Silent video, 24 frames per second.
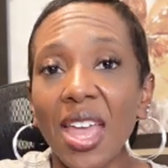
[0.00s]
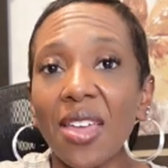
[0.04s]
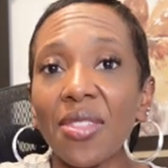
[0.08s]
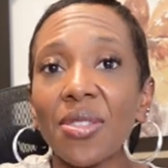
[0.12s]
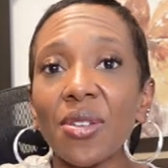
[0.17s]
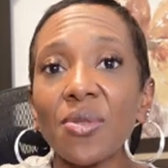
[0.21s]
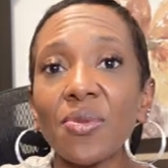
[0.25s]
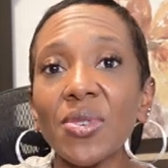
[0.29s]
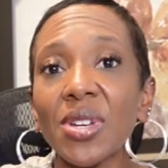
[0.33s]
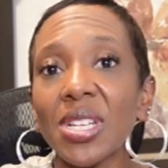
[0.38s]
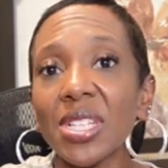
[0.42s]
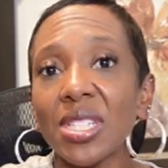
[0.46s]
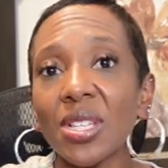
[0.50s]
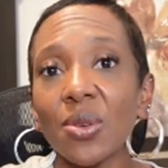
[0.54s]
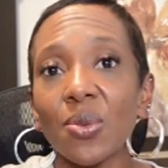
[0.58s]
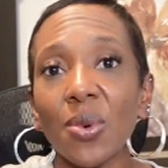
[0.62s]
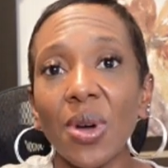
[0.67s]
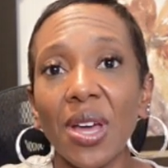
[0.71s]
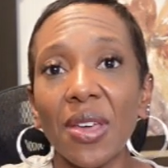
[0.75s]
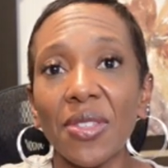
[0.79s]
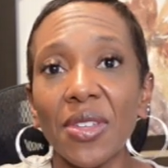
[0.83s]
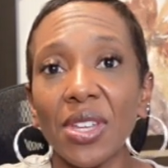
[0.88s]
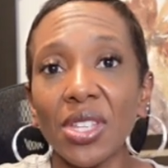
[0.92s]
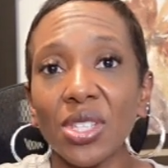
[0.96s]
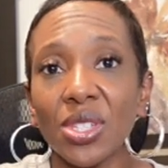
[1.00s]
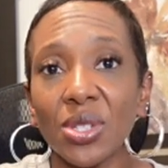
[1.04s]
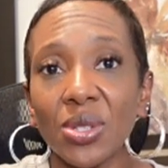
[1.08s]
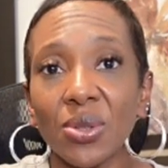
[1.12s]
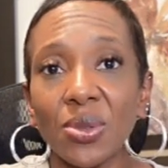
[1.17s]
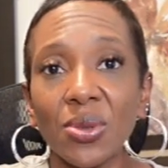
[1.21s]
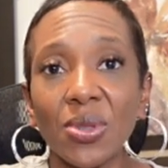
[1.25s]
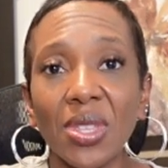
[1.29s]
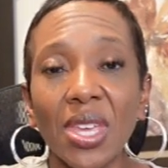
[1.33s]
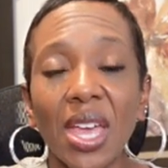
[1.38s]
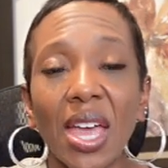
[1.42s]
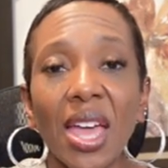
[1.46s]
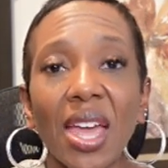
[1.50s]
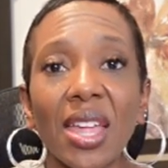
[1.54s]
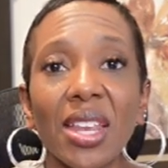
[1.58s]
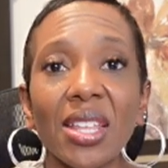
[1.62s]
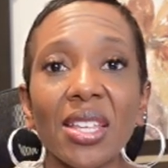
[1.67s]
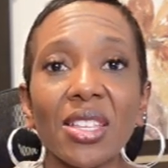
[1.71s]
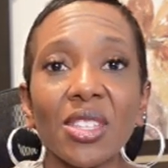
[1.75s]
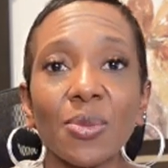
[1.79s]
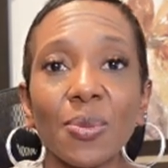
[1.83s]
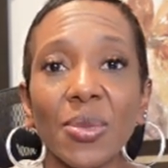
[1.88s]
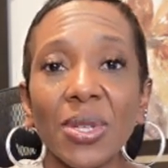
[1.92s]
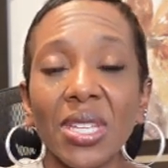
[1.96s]
And the reason why they do
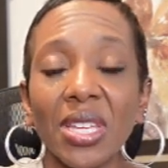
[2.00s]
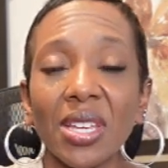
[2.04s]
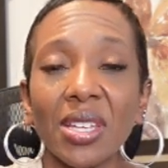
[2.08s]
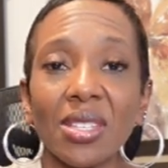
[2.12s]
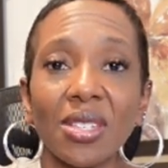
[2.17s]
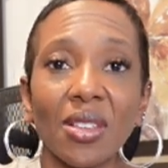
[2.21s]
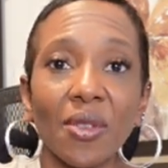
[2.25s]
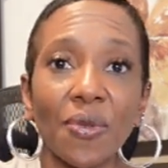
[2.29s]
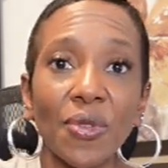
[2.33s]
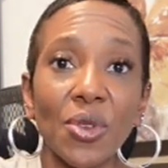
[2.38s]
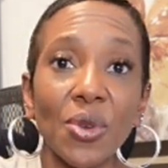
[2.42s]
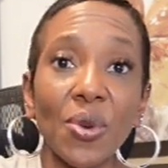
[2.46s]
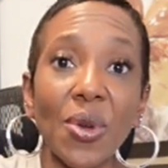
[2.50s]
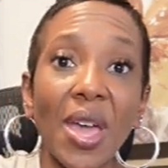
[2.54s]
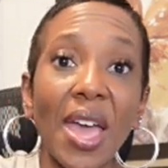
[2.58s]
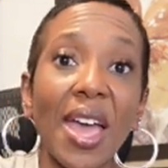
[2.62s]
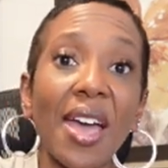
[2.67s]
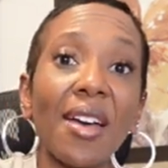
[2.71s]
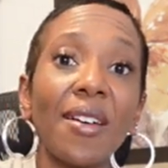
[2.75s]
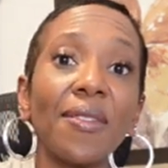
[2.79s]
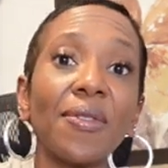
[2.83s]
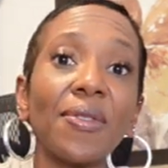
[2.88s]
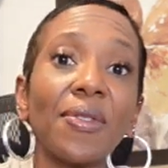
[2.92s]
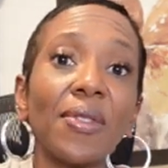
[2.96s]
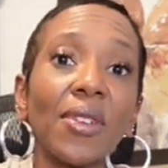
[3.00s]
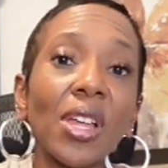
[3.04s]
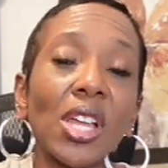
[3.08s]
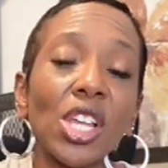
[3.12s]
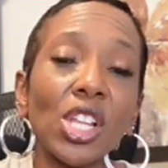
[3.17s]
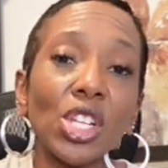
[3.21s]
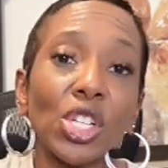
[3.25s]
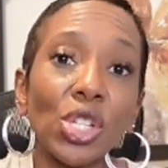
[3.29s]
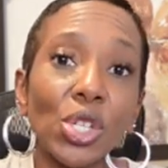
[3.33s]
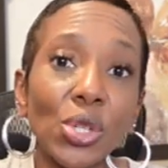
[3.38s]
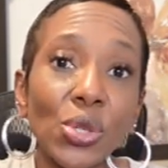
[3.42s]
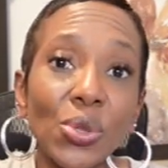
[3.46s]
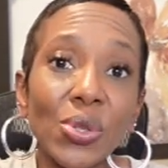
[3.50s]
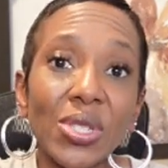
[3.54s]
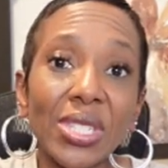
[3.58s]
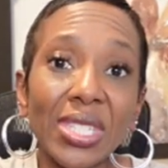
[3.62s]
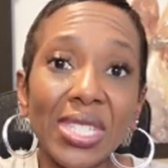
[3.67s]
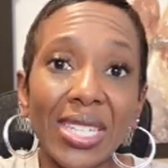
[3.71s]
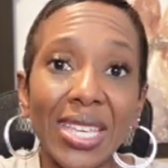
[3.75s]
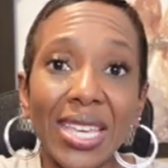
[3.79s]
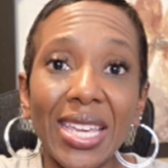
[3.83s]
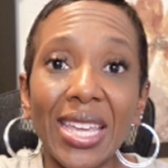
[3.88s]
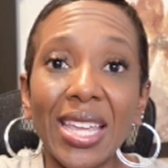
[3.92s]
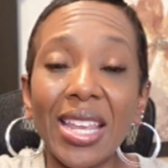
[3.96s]
that is because if you have loose
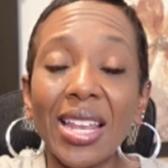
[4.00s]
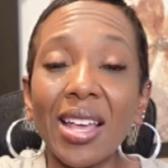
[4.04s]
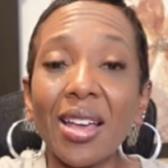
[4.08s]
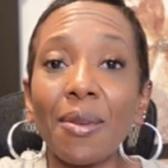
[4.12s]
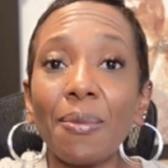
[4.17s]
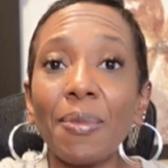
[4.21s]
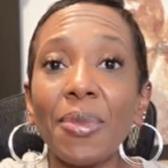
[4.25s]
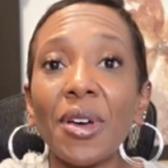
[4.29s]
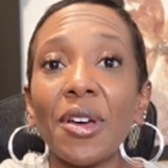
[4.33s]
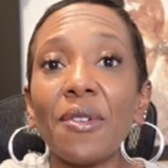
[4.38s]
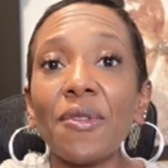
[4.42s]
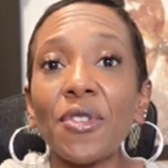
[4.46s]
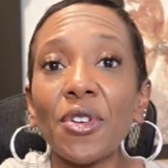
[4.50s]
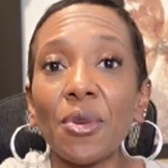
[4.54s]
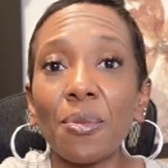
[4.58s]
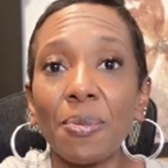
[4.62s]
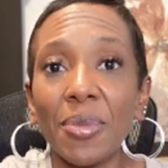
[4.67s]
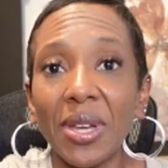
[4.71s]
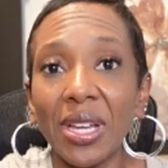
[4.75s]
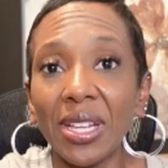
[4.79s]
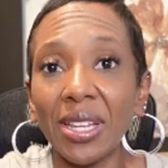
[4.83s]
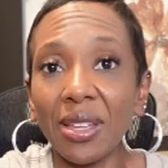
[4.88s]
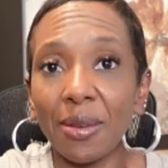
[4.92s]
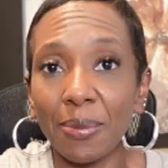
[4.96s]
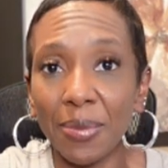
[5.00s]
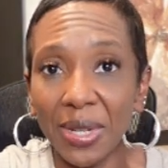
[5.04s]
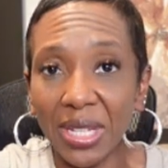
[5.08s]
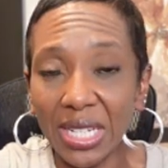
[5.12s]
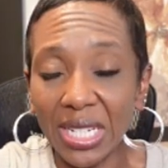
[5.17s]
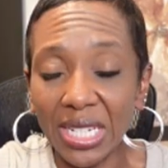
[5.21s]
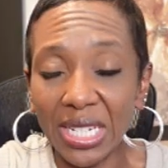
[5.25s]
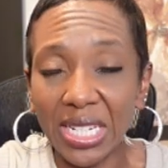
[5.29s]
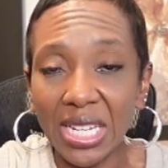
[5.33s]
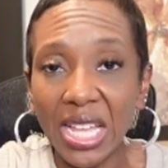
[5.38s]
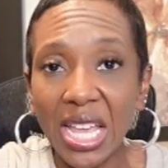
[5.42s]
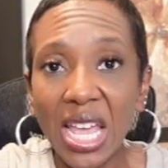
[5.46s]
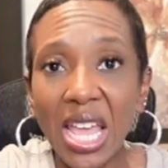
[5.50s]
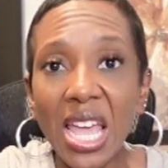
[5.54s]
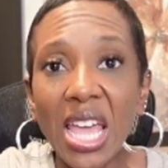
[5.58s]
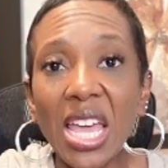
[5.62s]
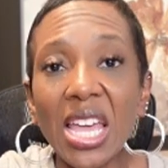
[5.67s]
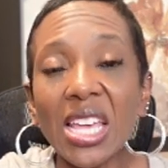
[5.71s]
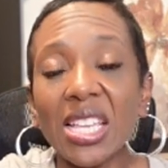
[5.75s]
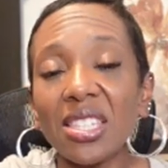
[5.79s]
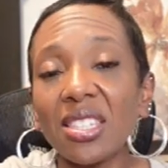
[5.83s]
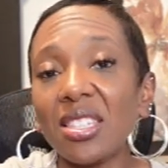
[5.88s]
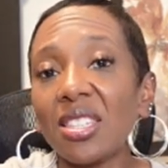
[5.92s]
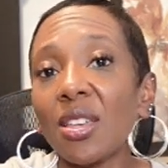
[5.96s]
skin above your belly button,
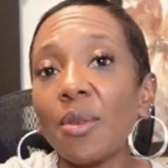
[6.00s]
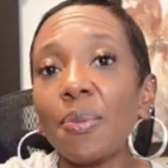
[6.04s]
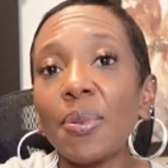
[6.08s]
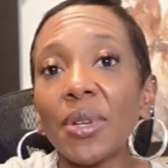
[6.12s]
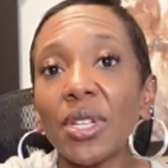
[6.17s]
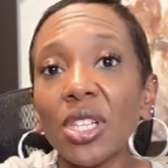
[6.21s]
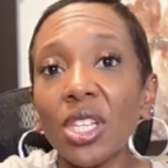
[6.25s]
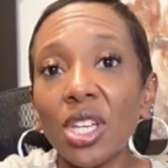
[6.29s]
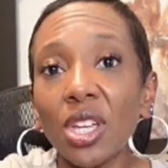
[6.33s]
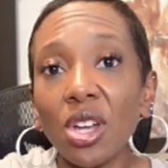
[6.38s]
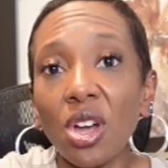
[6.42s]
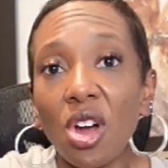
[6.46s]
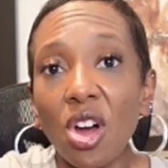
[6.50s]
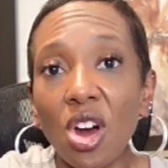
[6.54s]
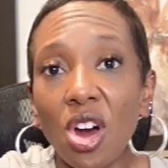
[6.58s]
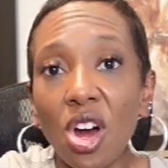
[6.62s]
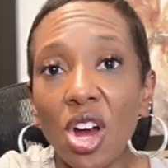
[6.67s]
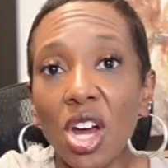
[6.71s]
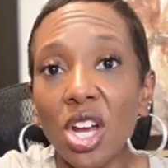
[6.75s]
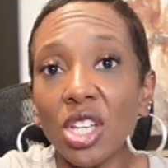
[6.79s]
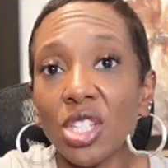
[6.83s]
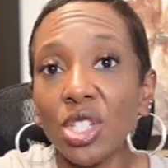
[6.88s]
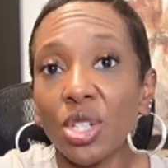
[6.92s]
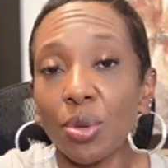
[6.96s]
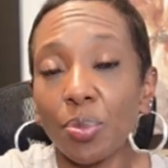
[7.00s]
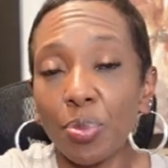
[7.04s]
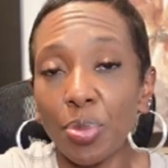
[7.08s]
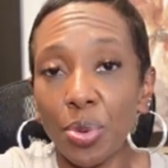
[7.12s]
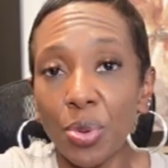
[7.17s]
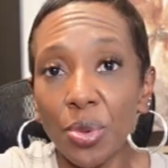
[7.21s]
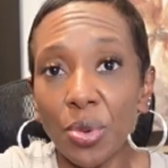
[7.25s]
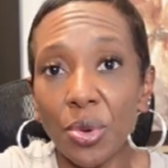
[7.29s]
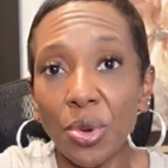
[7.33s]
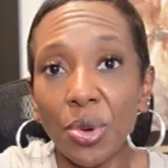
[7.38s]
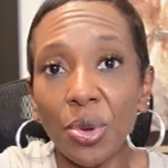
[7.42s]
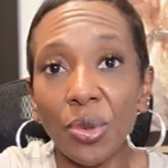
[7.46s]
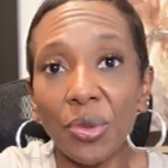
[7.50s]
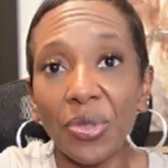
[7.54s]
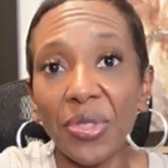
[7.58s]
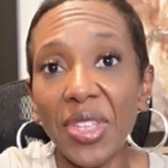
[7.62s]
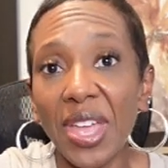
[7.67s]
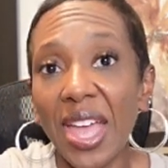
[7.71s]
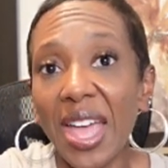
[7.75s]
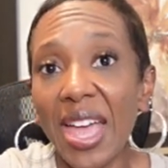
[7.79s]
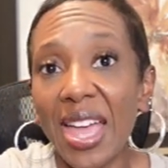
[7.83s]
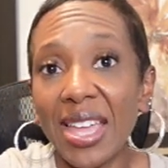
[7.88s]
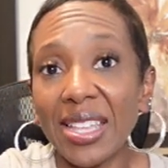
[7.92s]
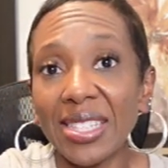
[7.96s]
it's typically hard to pull
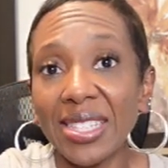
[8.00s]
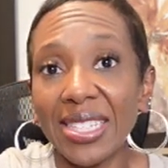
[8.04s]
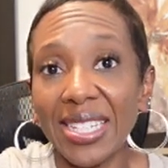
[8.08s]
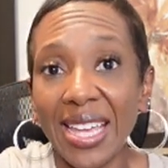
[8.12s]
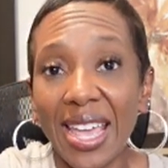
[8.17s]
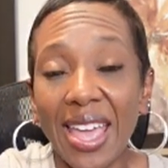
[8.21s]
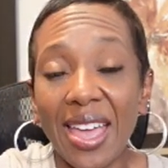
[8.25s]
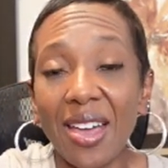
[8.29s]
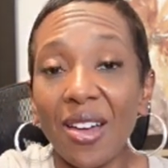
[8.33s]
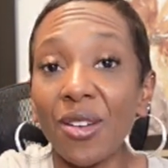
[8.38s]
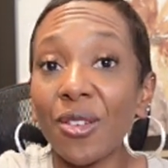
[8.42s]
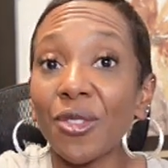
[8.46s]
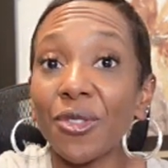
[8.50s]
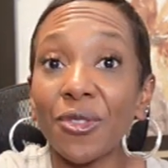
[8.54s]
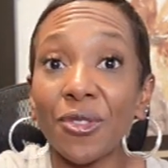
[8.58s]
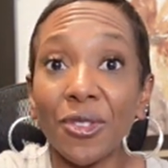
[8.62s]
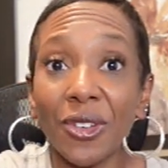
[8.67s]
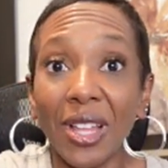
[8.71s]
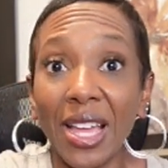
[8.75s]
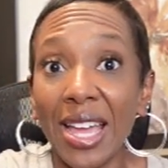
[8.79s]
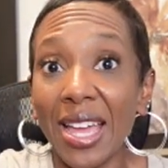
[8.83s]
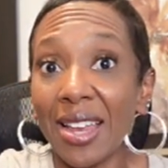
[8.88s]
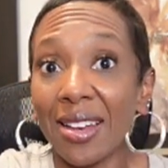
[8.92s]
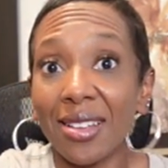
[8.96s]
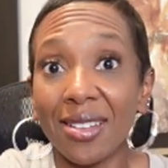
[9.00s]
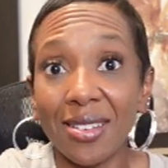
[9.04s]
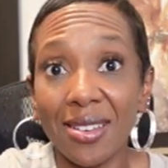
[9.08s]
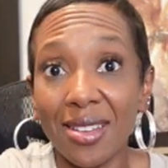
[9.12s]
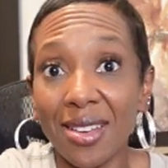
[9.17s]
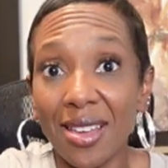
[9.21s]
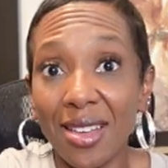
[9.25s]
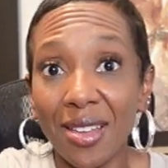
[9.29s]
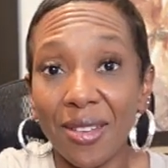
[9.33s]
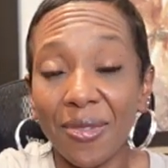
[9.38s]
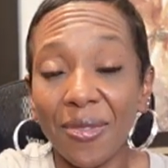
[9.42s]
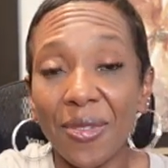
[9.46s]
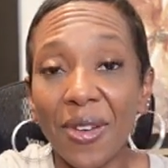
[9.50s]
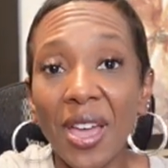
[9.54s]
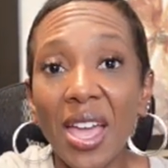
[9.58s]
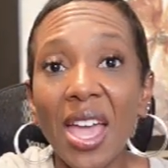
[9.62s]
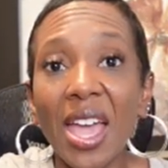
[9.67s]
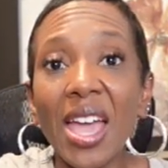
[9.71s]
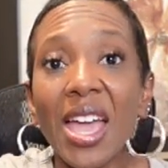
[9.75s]
that down flat enough.